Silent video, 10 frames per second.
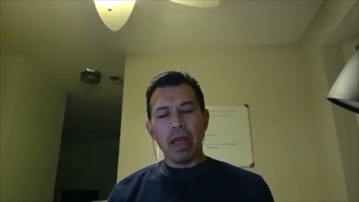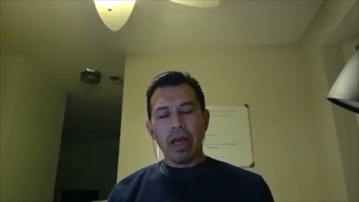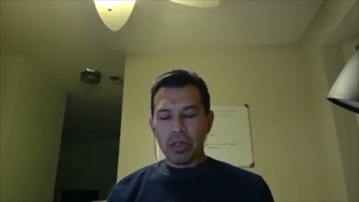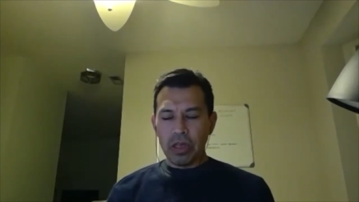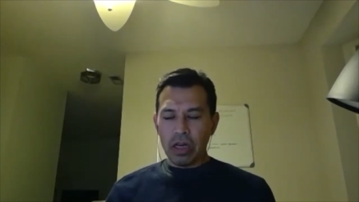
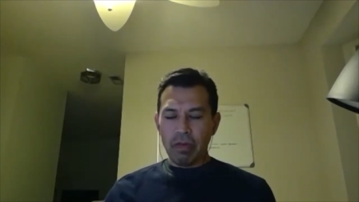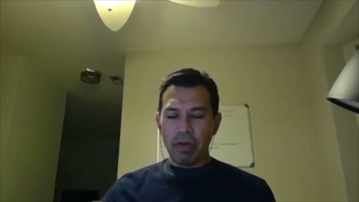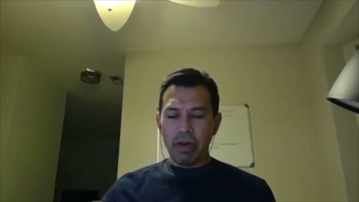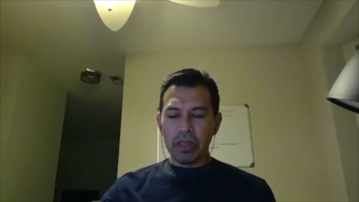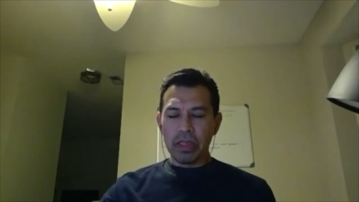So Dr.
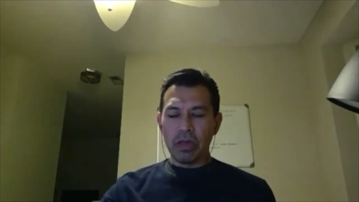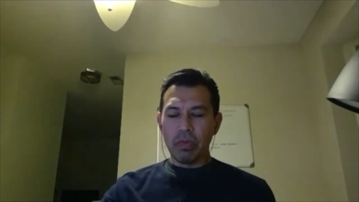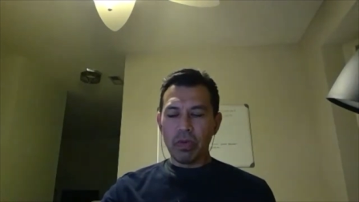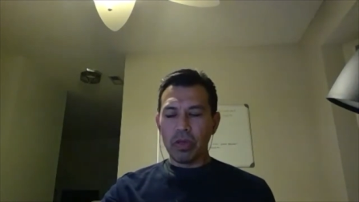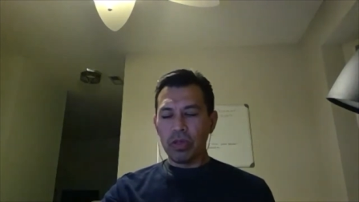Frankel said, "Well,
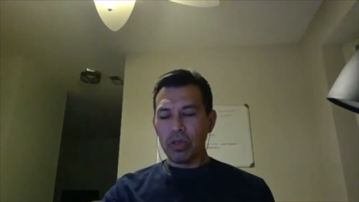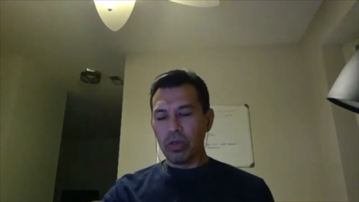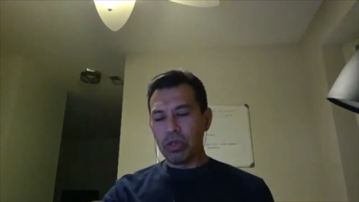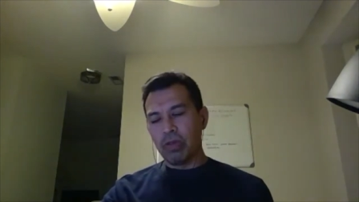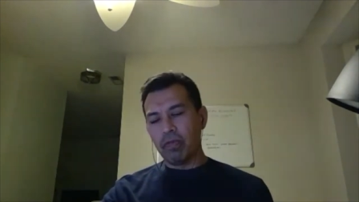you're
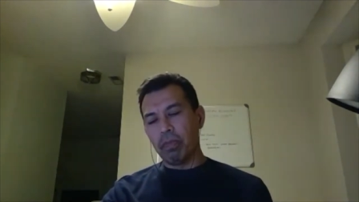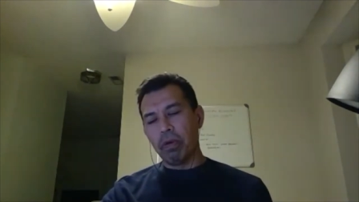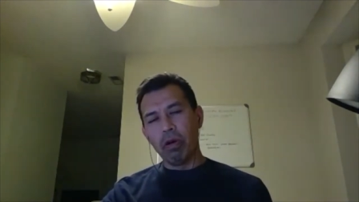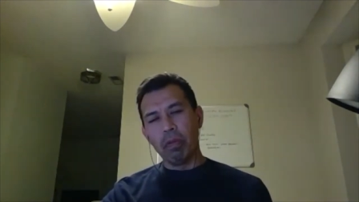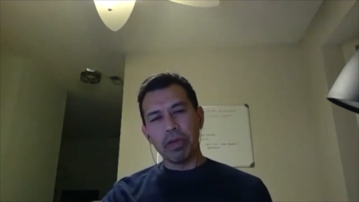searching for
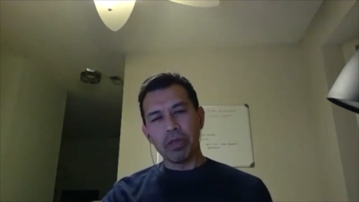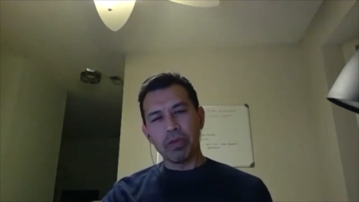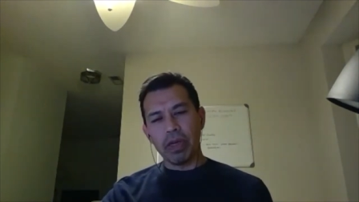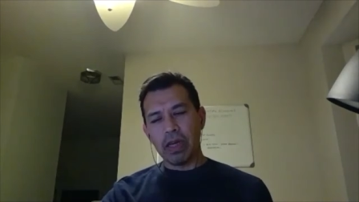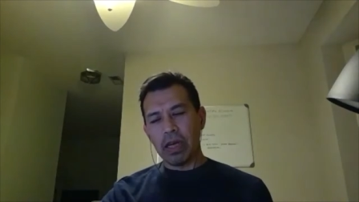purpose
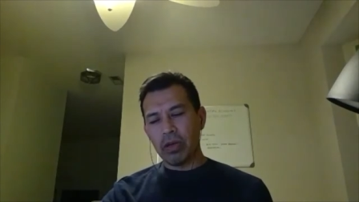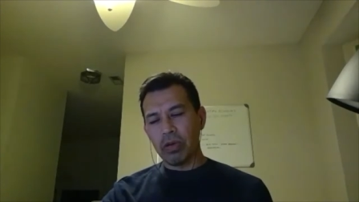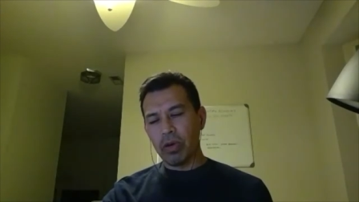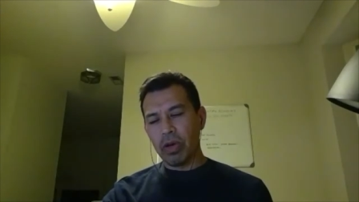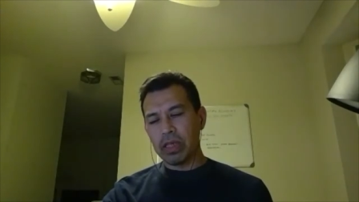right now.
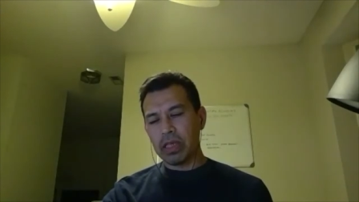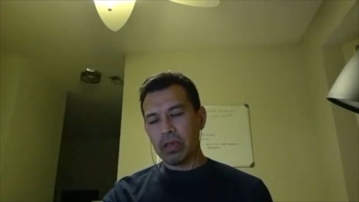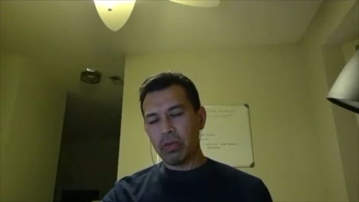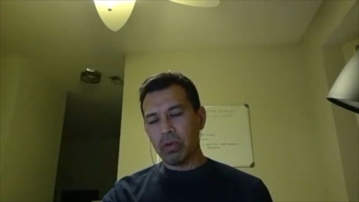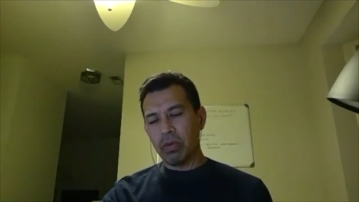You're asking,
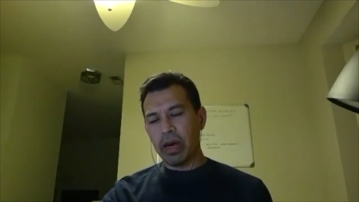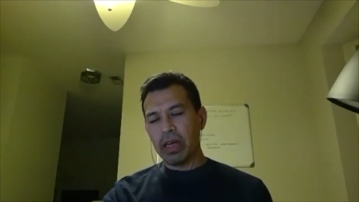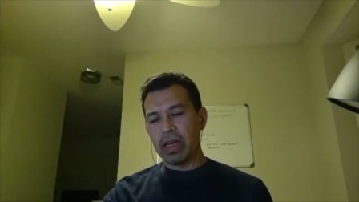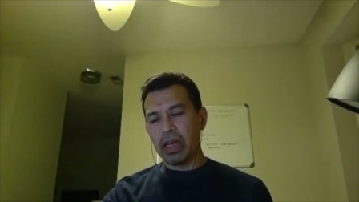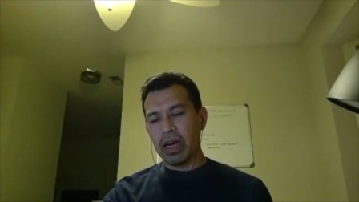well, why
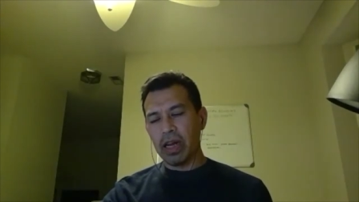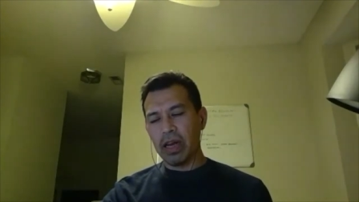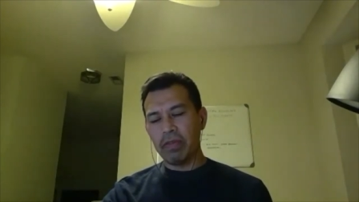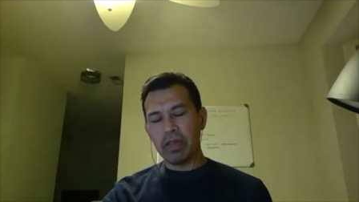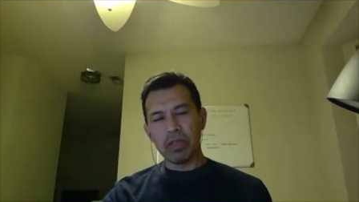did God
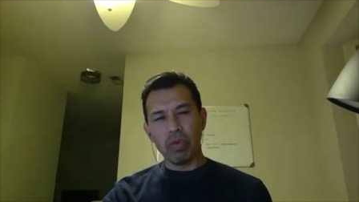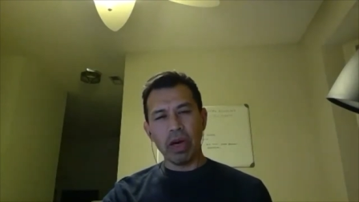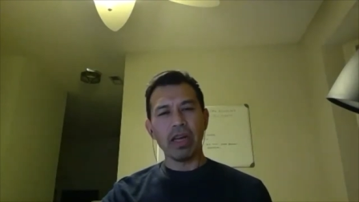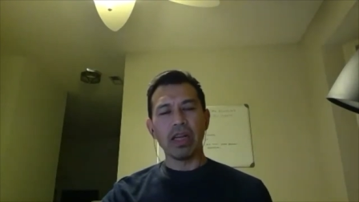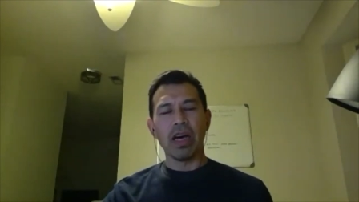have this? Why
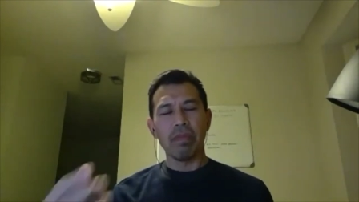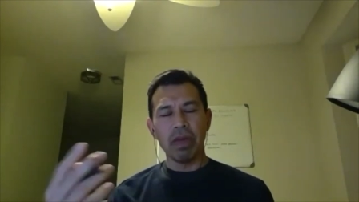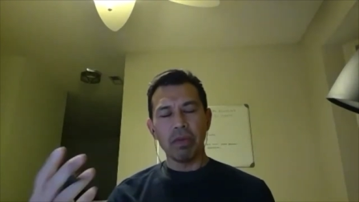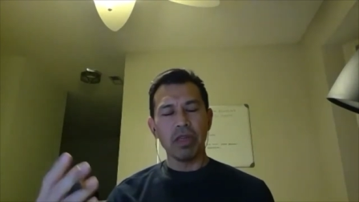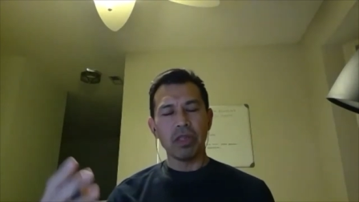did God
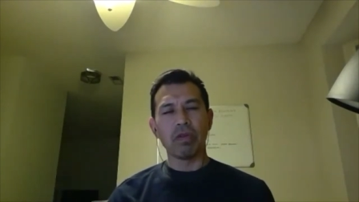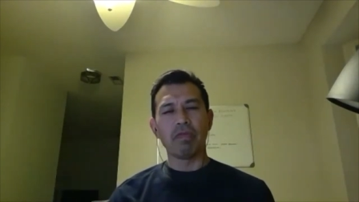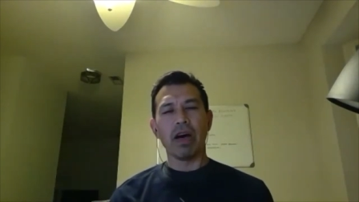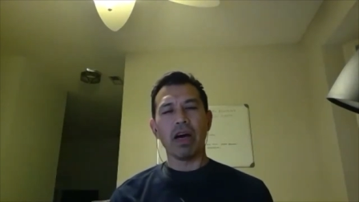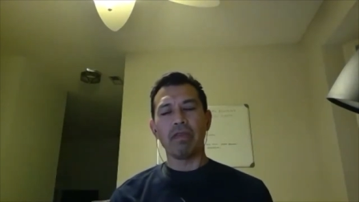make me
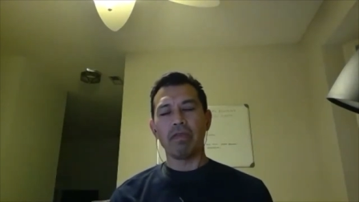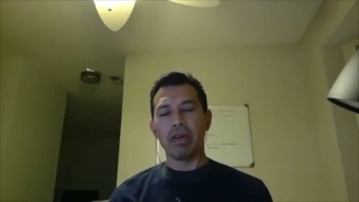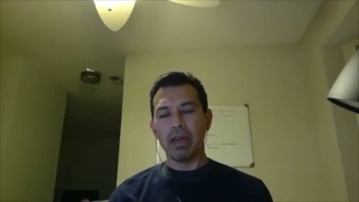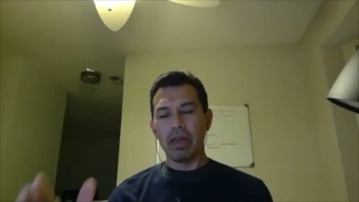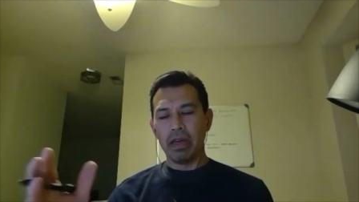survive
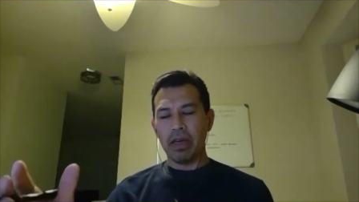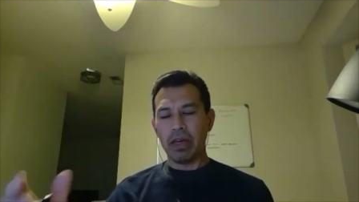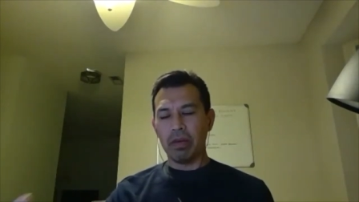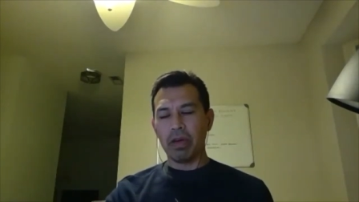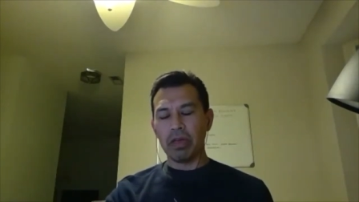
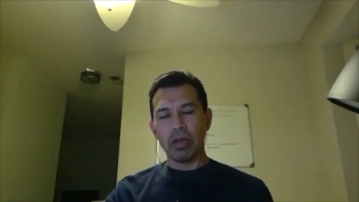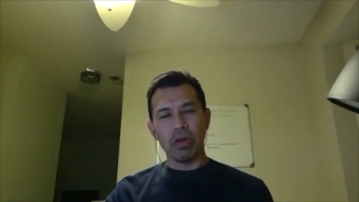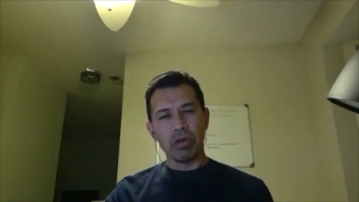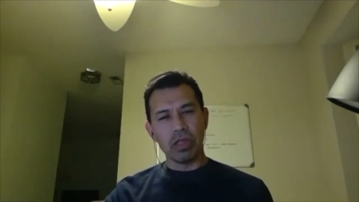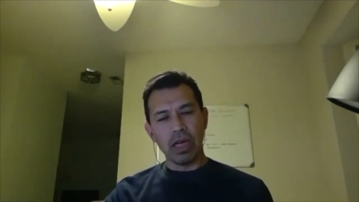and my
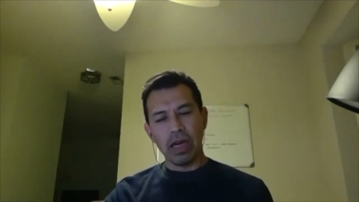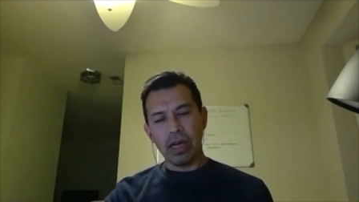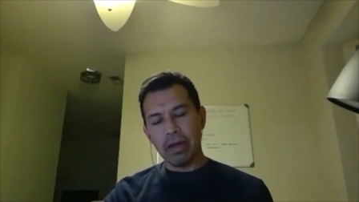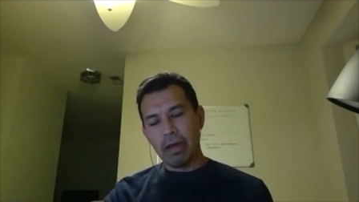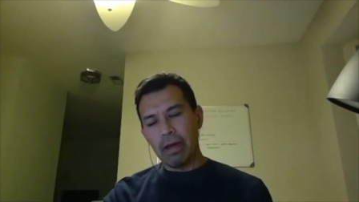daughters
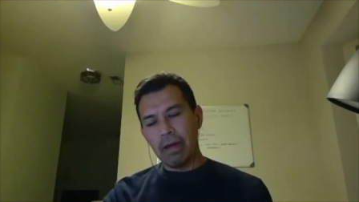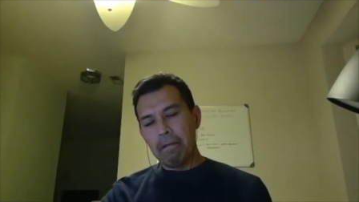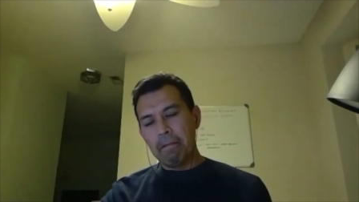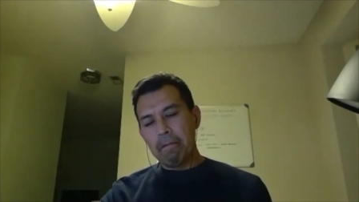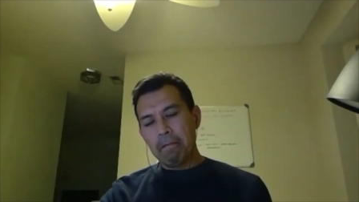die?
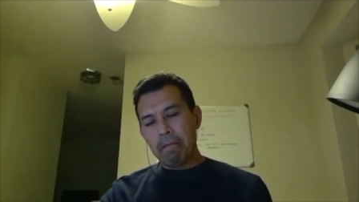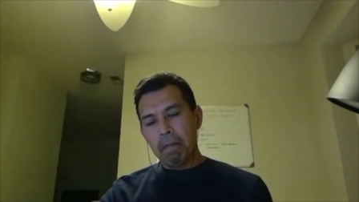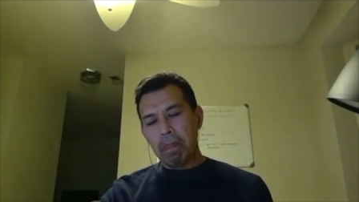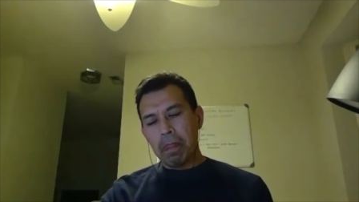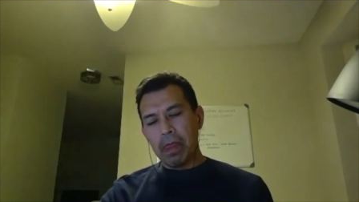
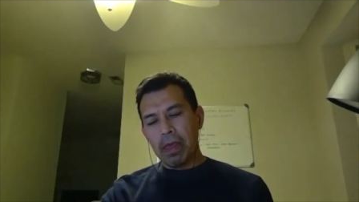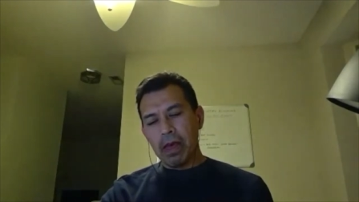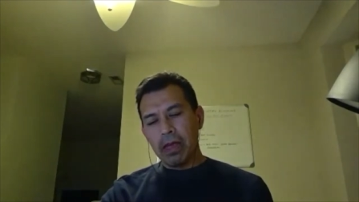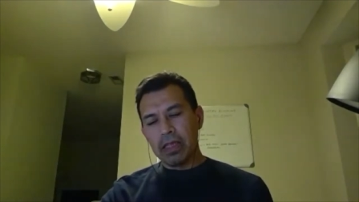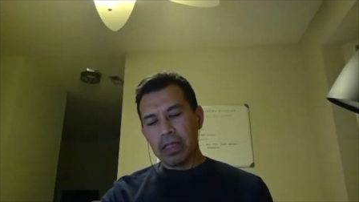
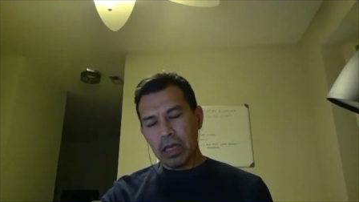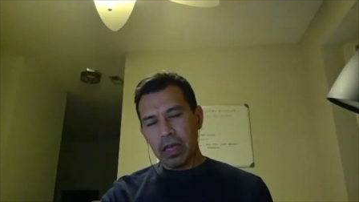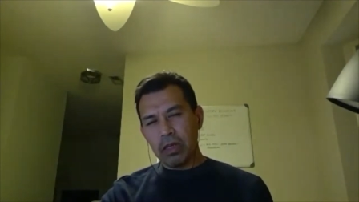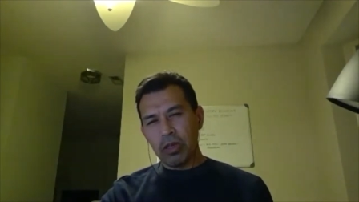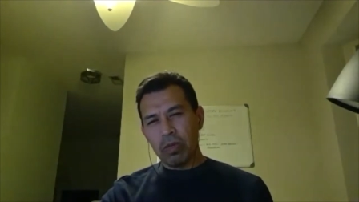Instead,
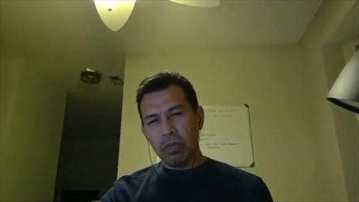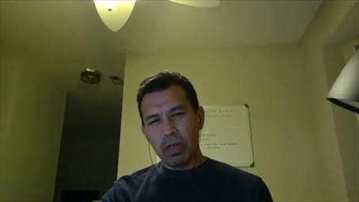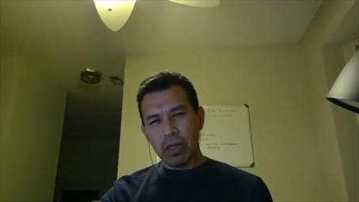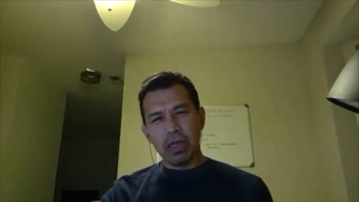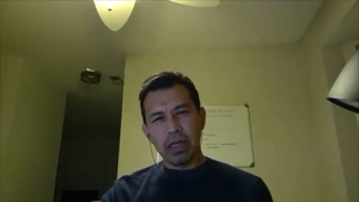you should be
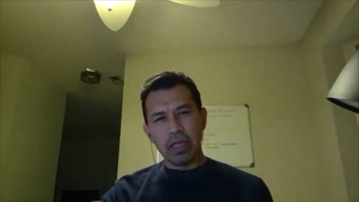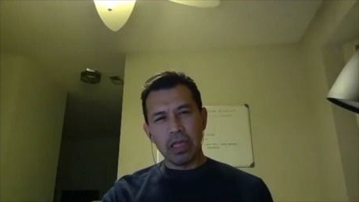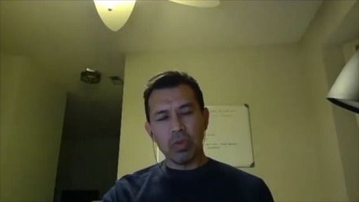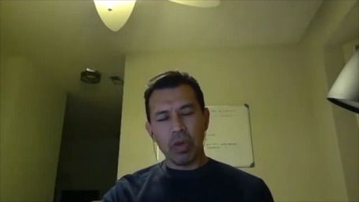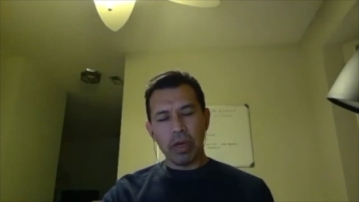looking at it
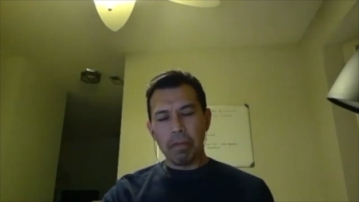this way.